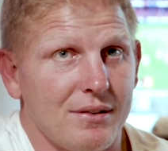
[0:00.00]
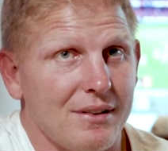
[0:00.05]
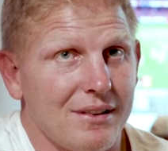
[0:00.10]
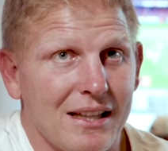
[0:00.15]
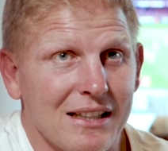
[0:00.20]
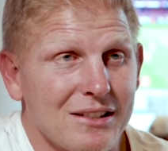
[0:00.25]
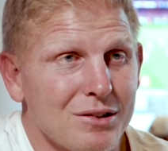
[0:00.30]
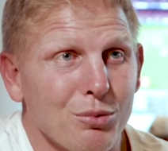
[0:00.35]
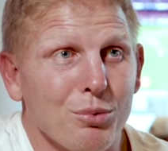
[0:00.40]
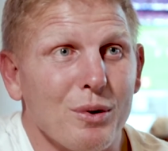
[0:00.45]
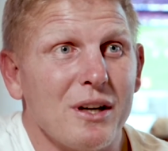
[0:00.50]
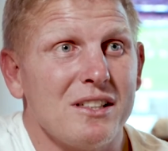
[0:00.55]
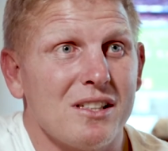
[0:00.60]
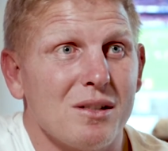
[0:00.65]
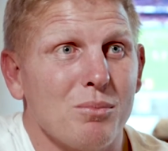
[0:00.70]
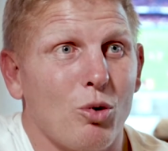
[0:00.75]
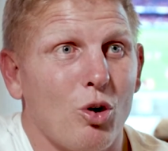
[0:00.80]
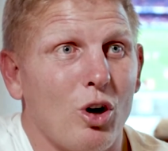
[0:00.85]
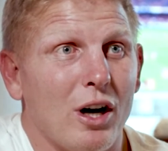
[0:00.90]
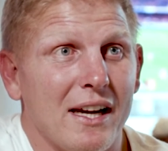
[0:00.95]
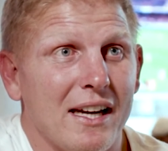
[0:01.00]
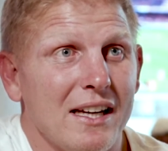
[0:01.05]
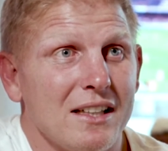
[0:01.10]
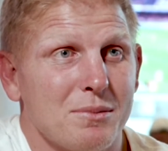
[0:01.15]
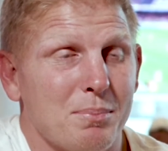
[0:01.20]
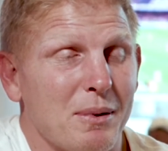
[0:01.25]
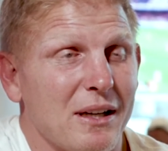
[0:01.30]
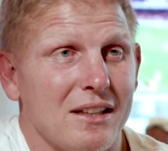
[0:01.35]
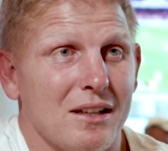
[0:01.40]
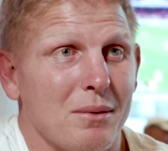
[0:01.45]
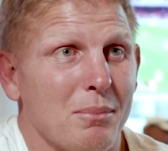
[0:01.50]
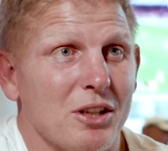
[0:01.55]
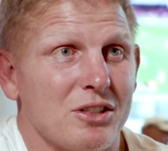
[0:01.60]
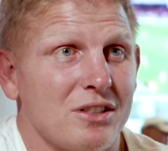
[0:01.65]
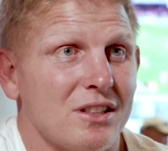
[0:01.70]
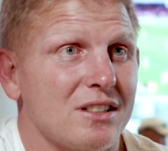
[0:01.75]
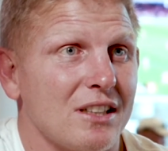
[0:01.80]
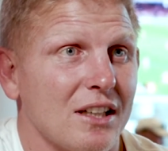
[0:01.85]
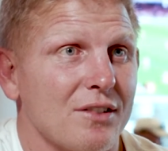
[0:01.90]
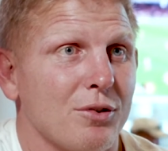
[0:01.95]
there's a reason why he's been the most
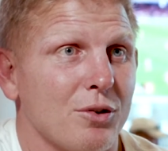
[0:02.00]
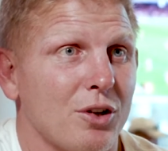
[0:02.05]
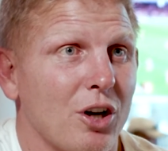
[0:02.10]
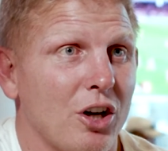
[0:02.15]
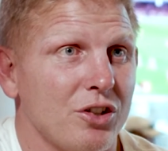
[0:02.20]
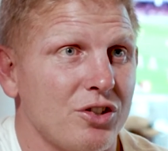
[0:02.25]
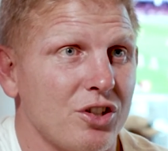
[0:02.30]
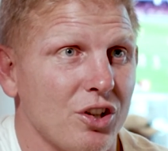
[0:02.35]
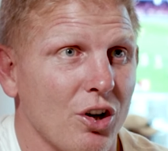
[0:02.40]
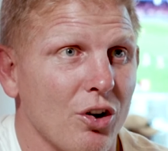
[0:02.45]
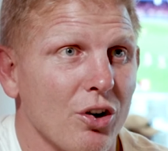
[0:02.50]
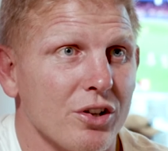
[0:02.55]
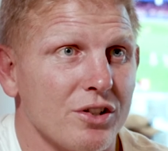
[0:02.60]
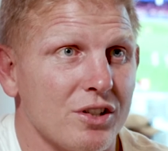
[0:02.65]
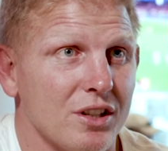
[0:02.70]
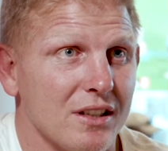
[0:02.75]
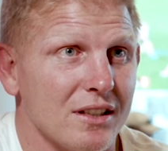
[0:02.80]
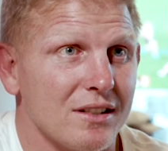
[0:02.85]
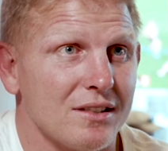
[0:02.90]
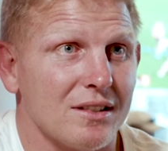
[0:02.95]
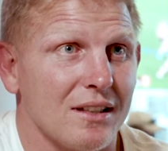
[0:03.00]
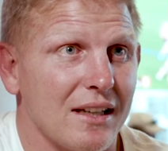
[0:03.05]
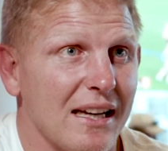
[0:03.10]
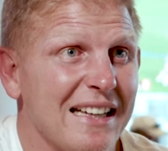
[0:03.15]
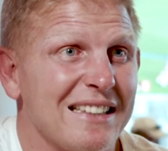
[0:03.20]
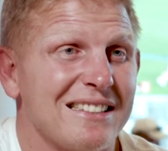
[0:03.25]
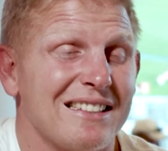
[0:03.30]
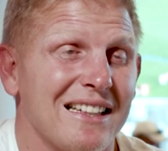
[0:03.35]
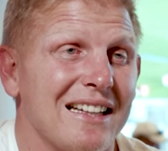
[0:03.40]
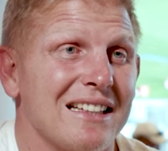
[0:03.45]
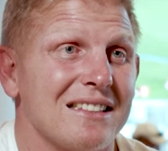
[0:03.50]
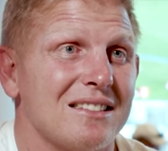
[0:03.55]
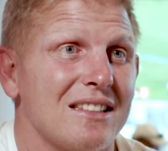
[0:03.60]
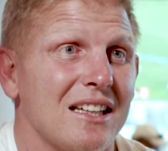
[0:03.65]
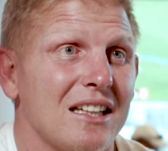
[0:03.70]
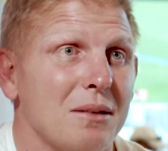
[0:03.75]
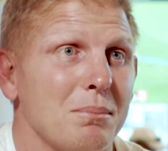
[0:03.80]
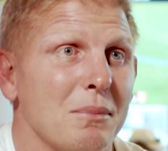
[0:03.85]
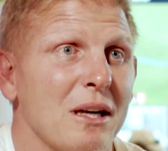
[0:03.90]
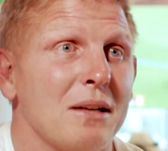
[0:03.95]
successful coach in Origin. He's an
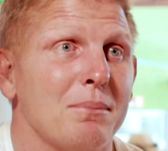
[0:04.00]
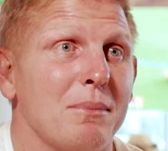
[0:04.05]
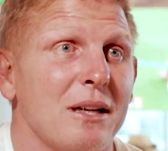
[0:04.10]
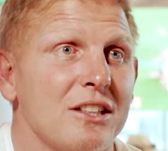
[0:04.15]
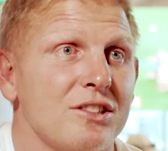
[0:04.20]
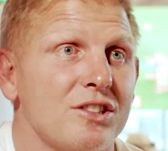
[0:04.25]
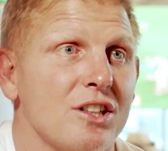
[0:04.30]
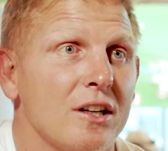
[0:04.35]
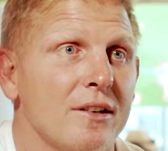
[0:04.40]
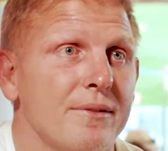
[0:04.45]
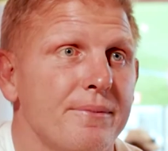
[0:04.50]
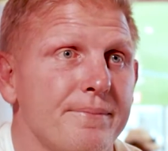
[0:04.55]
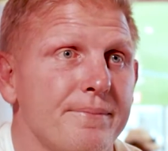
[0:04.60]
outstanding man manager.